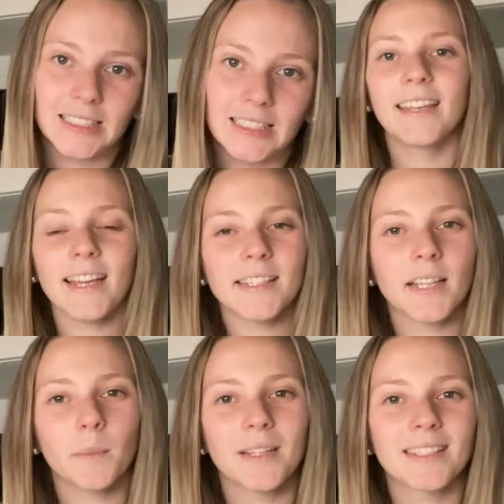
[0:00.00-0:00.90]
Next
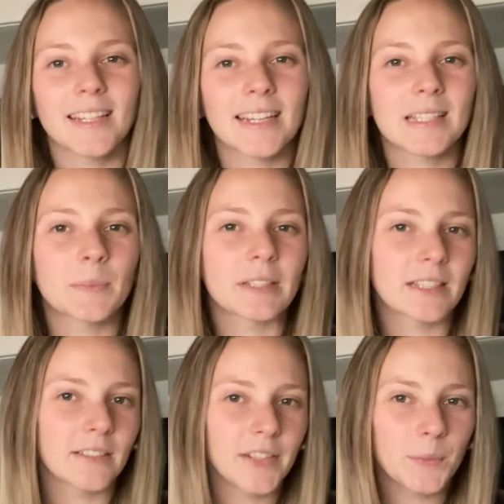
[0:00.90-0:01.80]
up isn't a
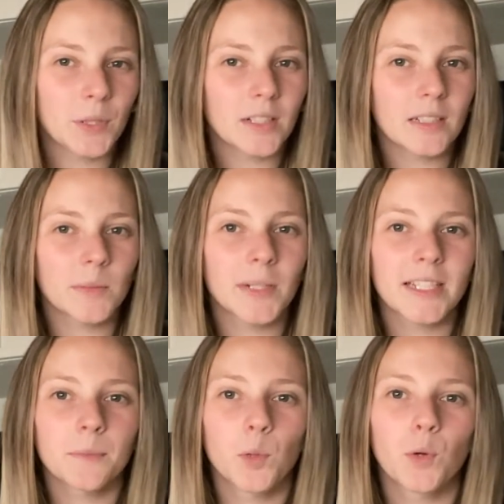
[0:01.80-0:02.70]
specific product, but
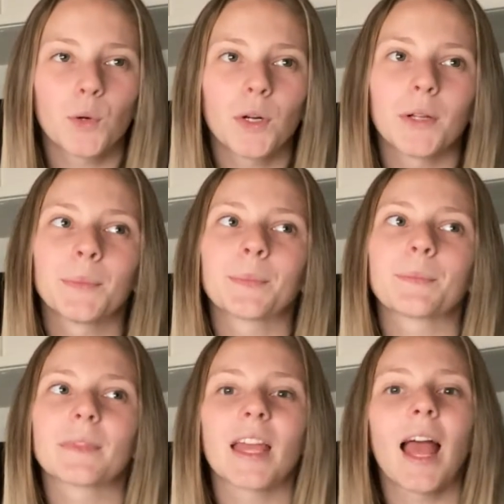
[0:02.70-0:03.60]
it's more
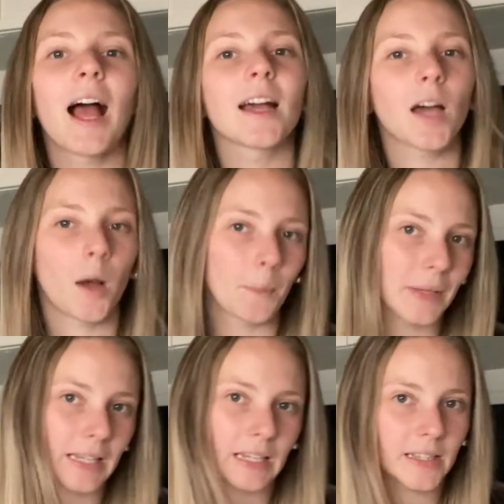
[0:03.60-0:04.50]
a
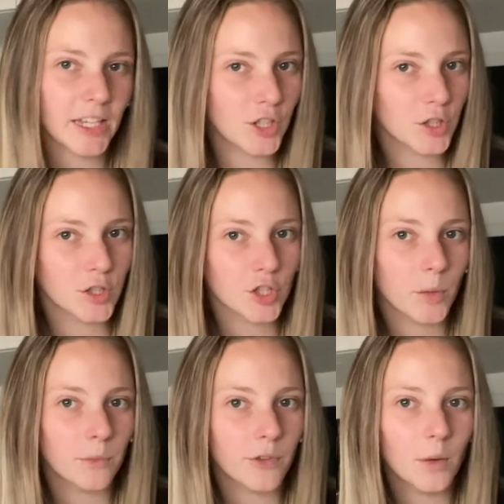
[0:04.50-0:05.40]
company that you can
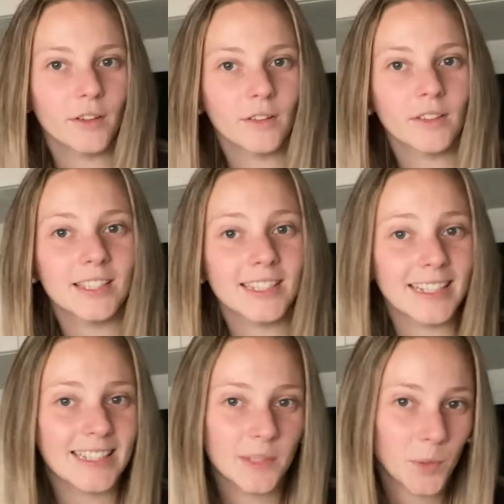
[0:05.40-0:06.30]
shop from.
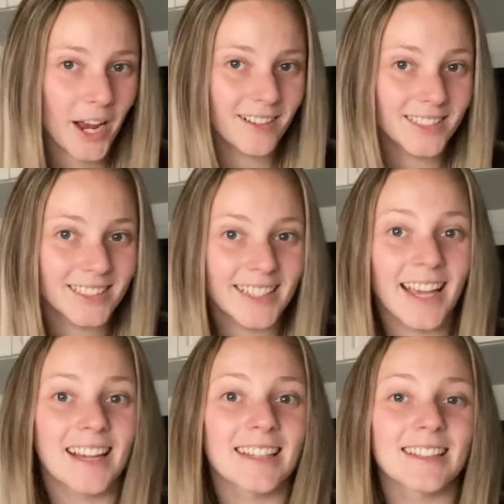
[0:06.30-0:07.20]
Seed and Sprout.
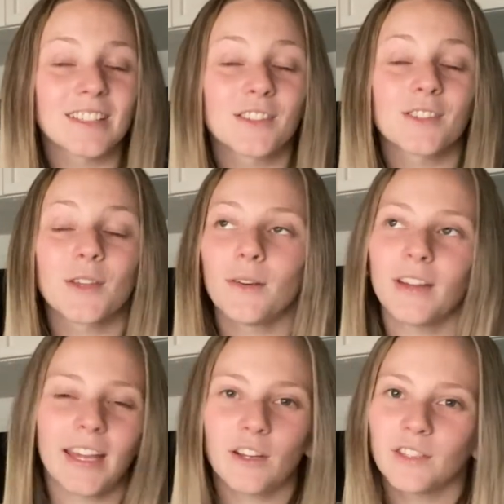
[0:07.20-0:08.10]
They are so
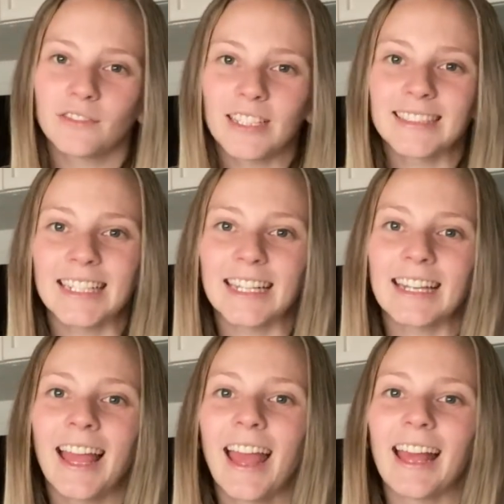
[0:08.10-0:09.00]
eco-friendly
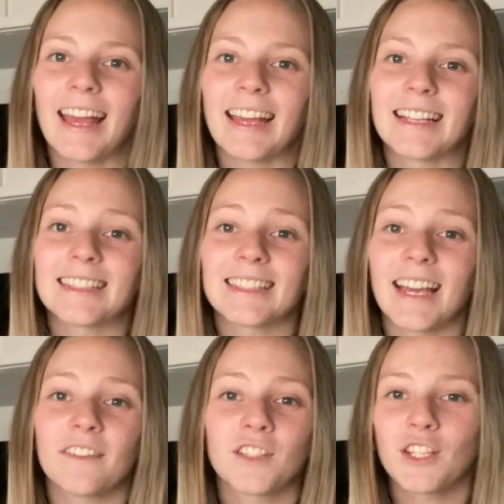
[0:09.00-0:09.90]
and they
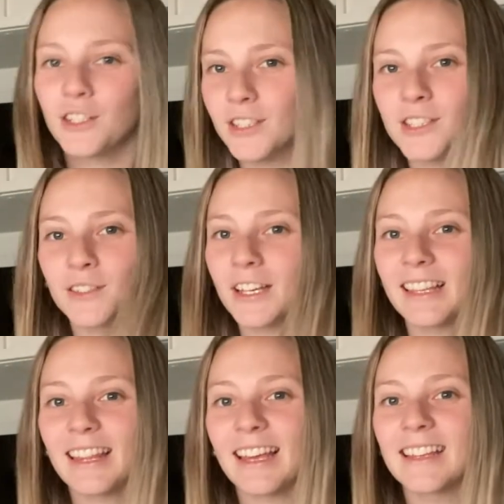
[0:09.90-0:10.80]
have the cutest looking
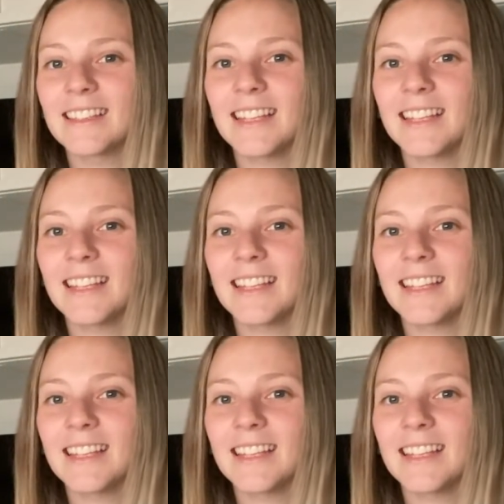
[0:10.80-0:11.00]
things.